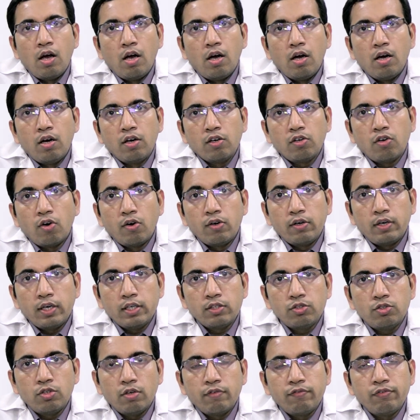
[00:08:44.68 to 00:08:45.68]
uh,
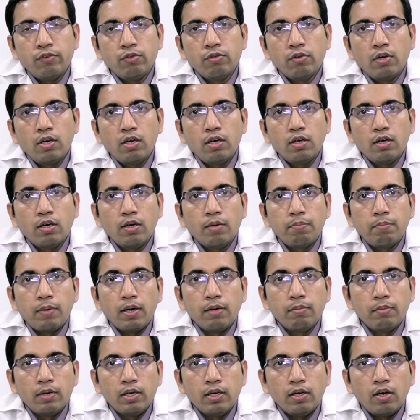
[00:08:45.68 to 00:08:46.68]
contrast of your uh,
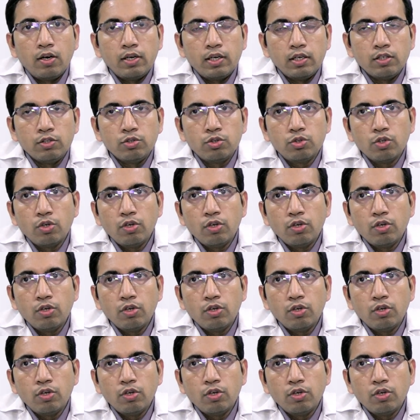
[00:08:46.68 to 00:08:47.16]
pulmonary arteries.